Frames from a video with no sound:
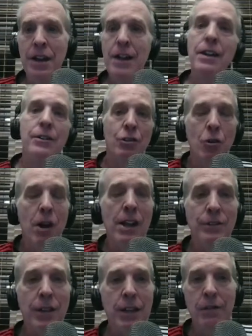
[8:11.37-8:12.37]
It is
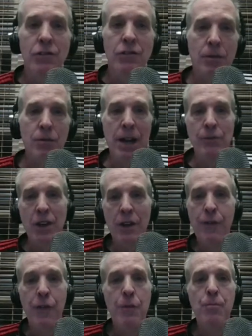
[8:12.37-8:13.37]
crazy sometimes how
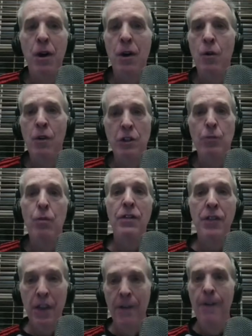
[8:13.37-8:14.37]
football works, but
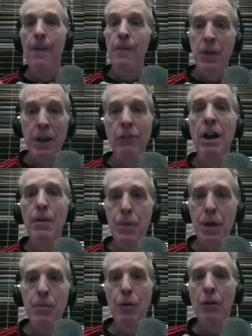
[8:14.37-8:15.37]
I'm glad
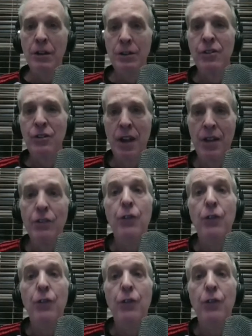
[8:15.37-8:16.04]
people understand this.